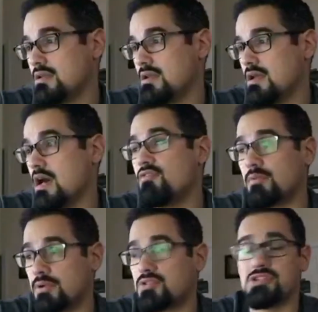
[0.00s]
of your
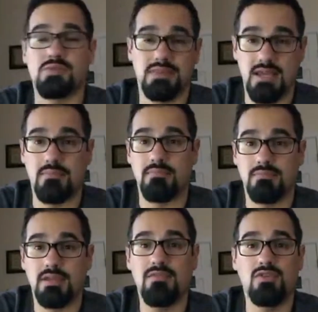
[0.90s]
purchase with them
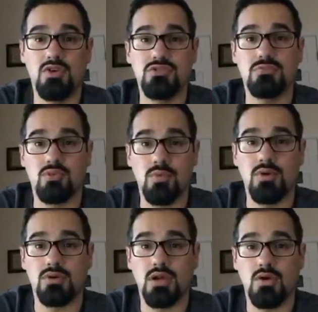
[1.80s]
if you use the
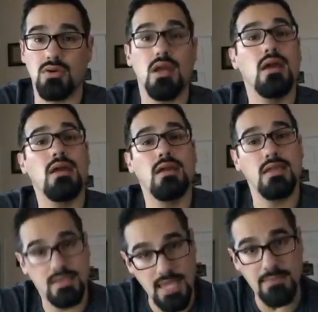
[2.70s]
promo code
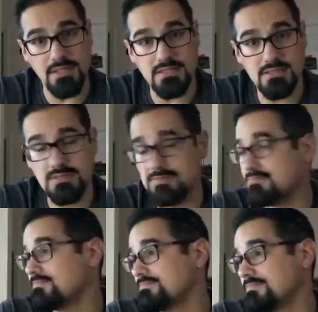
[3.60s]
Capeless.
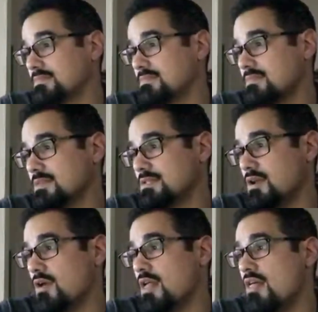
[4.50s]

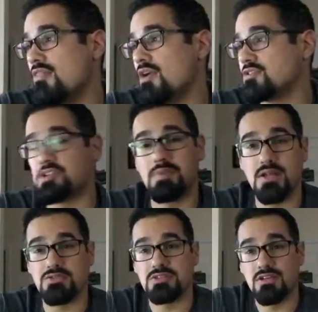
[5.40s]
So, there's our
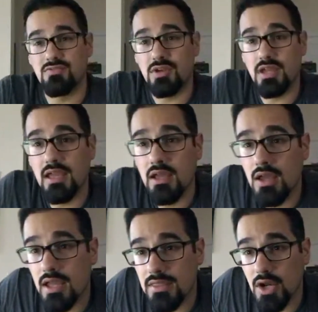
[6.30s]
sponsors there for you.
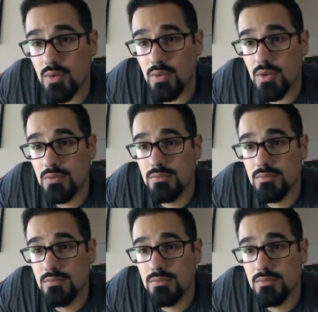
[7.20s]
Hey there, Ruru.